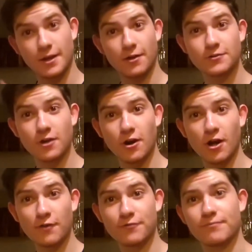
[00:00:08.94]
Now to start
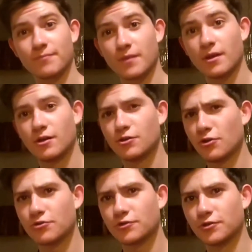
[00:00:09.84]
off,
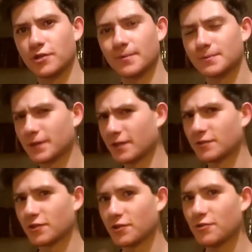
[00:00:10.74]
don't use Q-tips
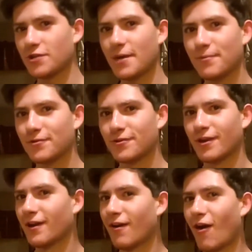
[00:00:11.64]
because Q-tips
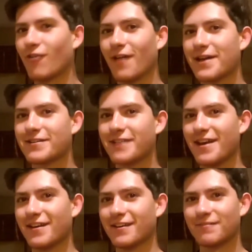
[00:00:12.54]
are like
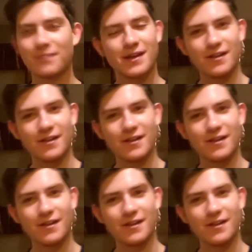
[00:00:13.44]
Satan.